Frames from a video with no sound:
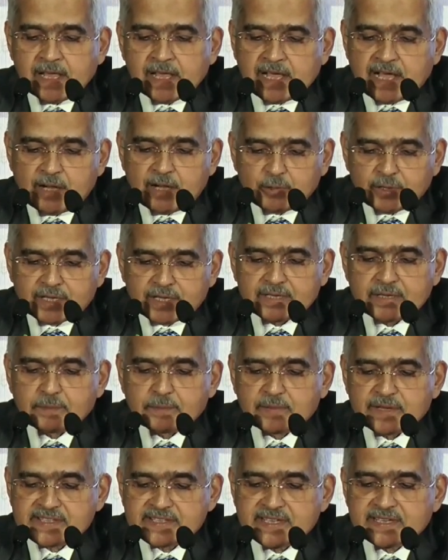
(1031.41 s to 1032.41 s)
Our
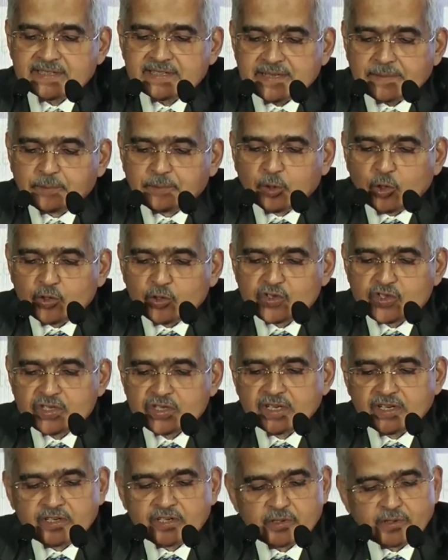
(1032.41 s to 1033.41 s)
present approach
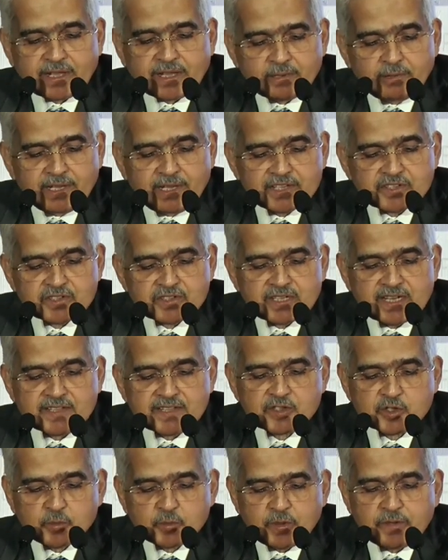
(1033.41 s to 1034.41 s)
to regulation and
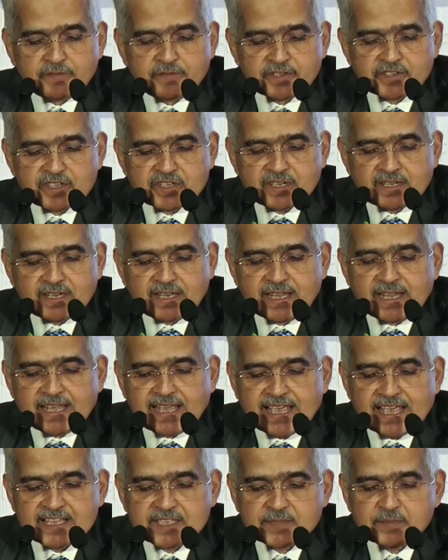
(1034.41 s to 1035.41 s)
supervision
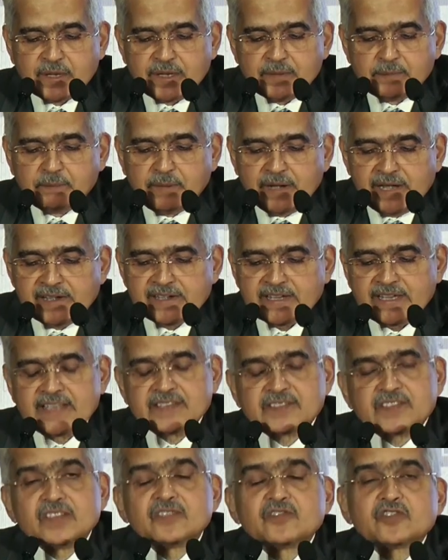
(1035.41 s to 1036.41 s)
has been built
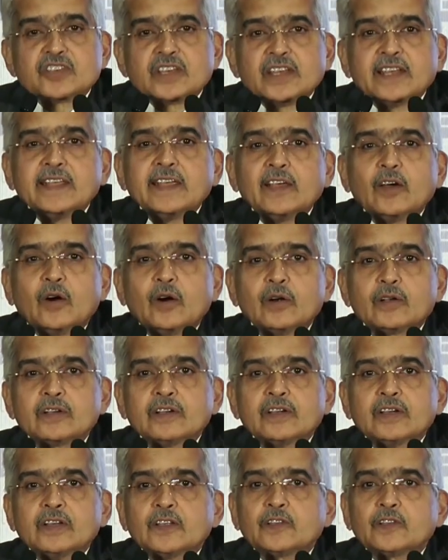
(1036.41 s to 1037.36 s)
essentially on